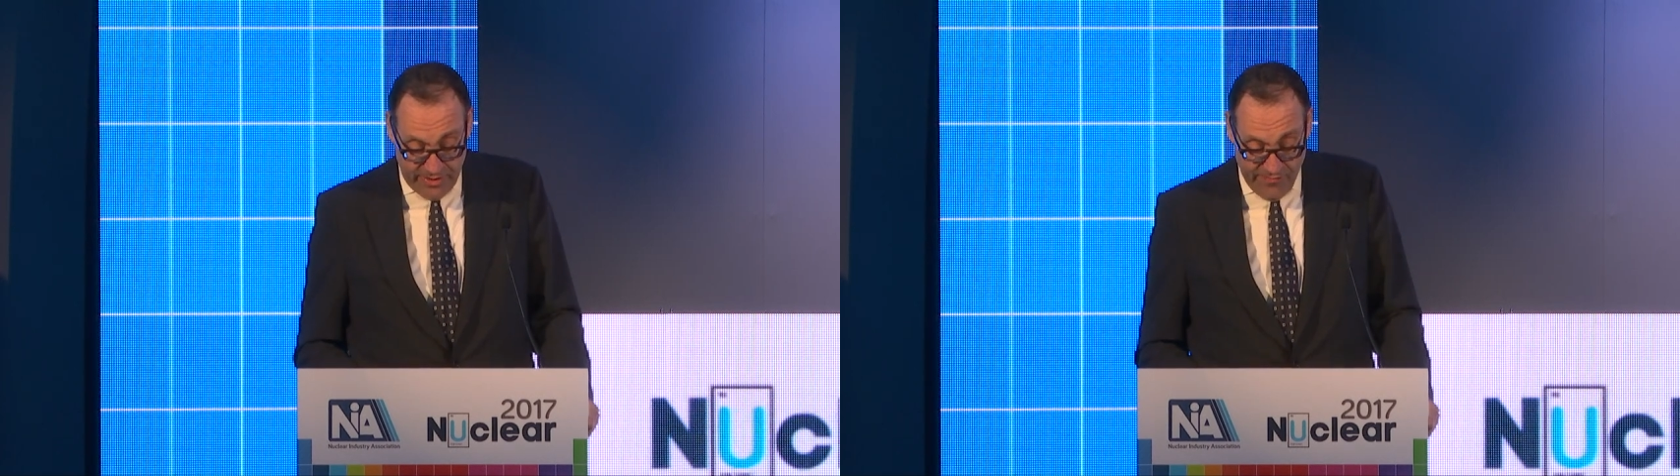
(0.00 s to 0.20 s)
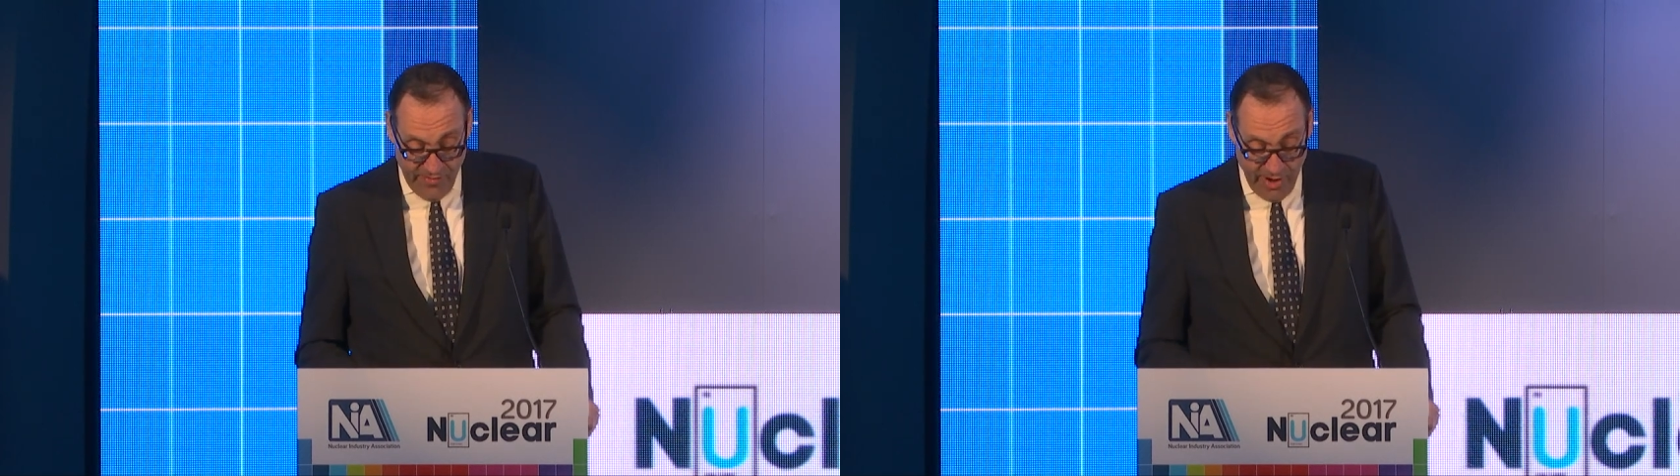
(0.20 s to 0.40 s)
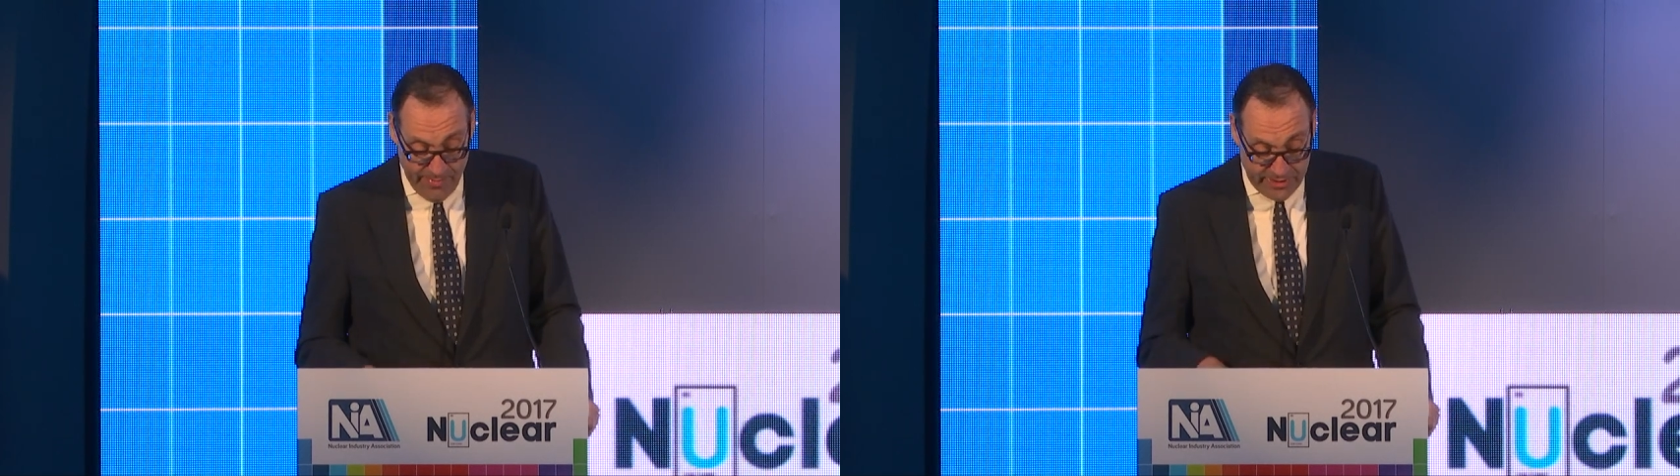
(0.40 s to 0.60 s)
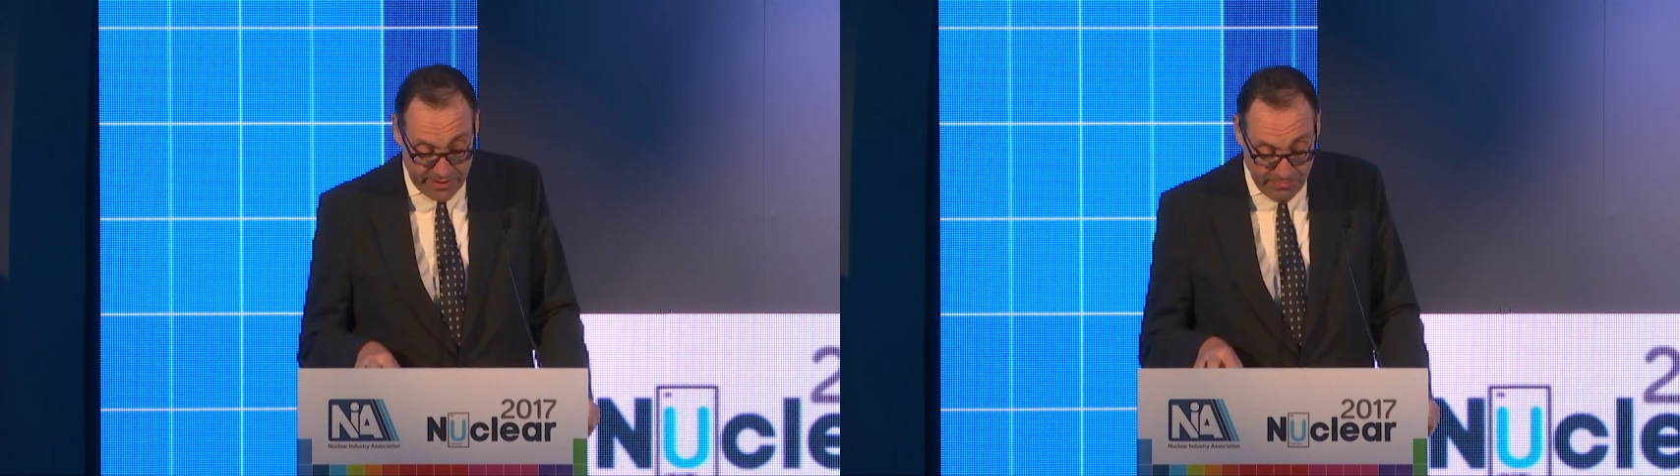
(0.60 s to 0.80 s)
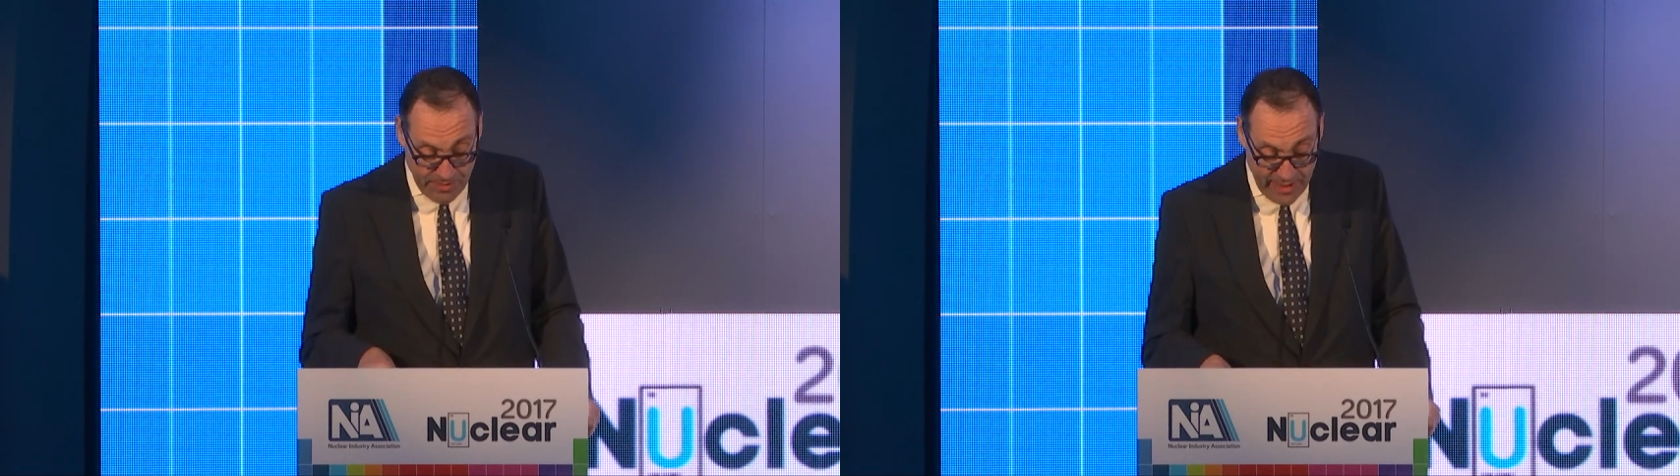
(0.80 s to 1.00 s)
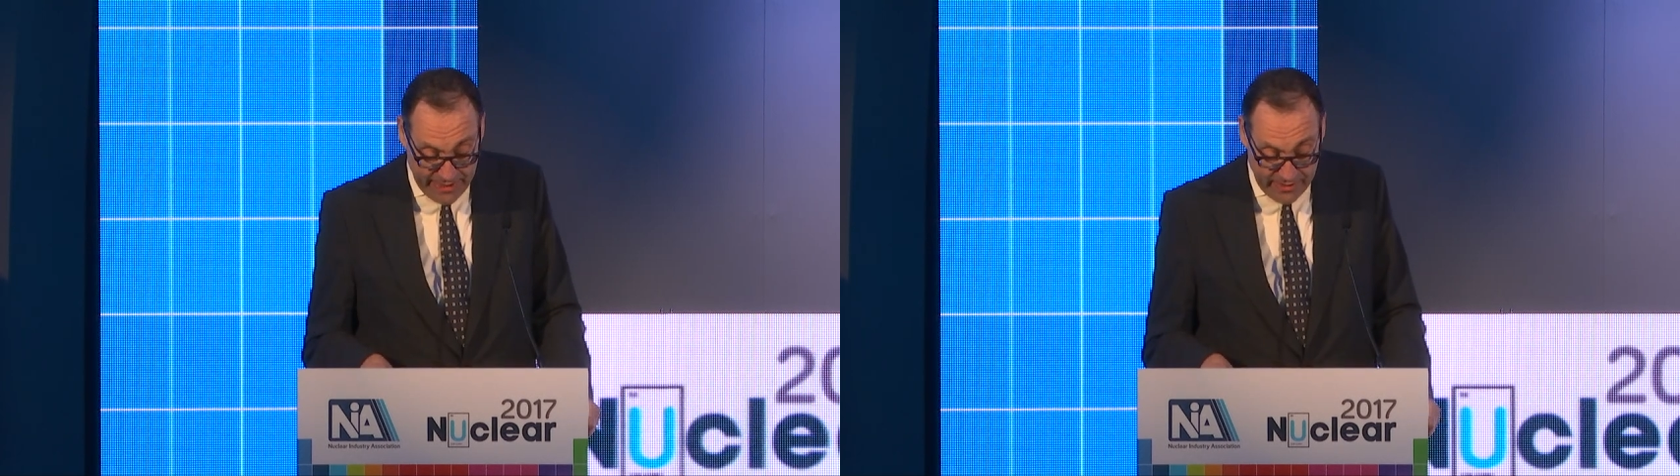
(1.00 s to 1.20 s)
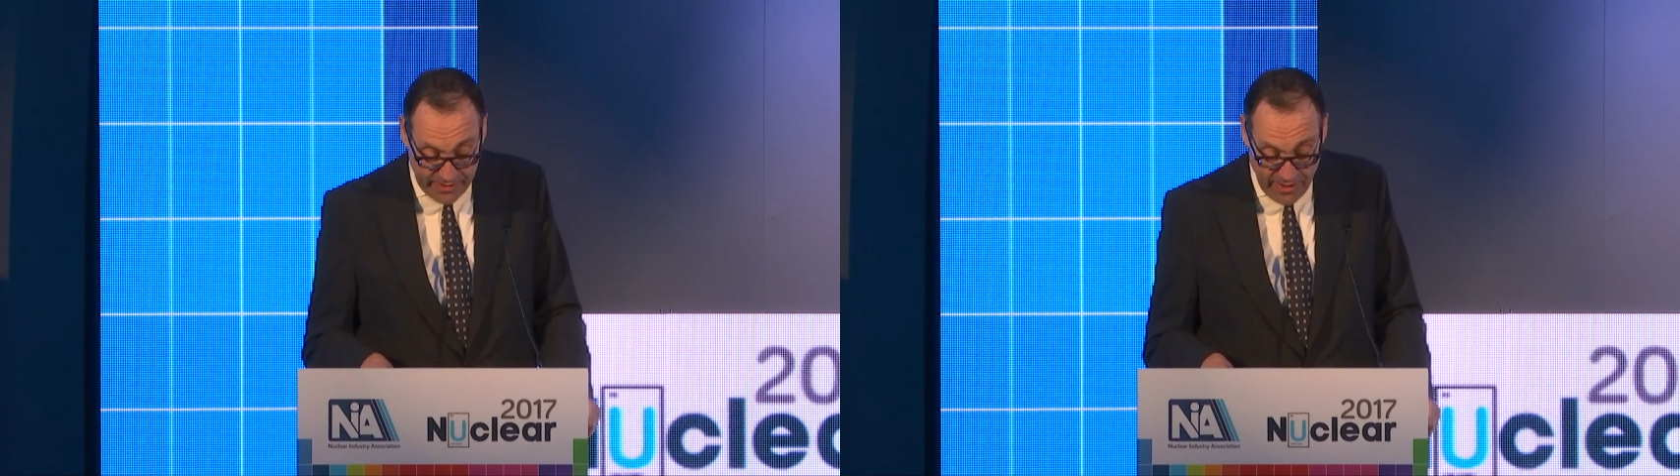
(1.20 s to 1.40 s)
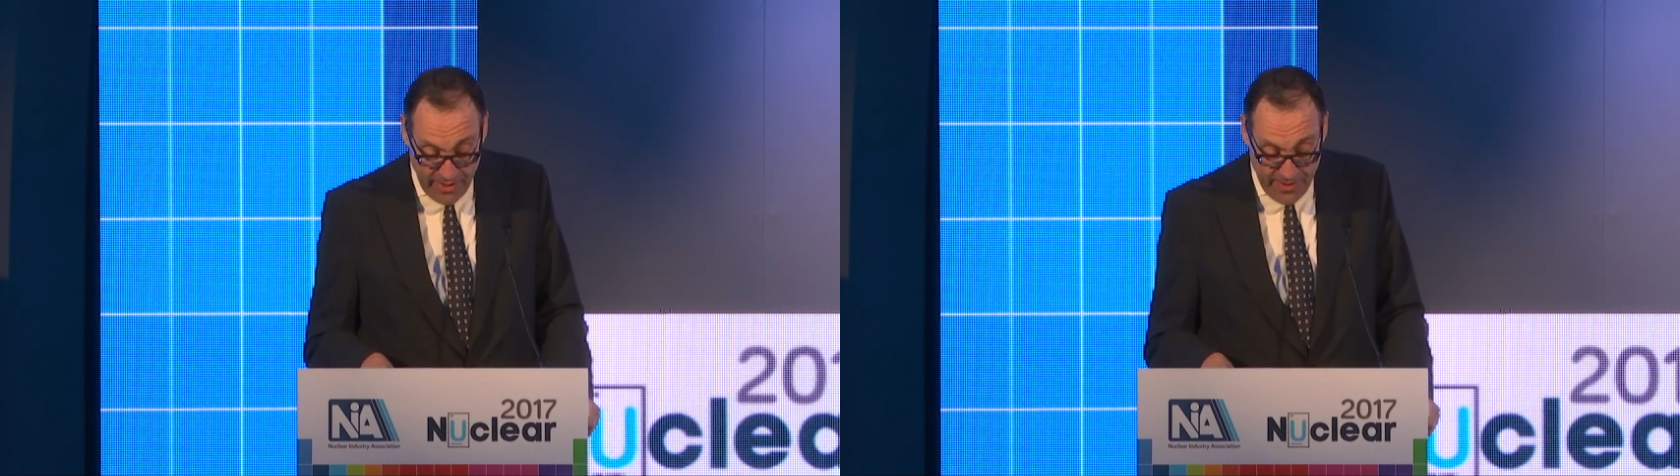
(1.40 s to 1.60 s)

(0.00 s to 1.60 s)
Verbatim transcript: environment and place.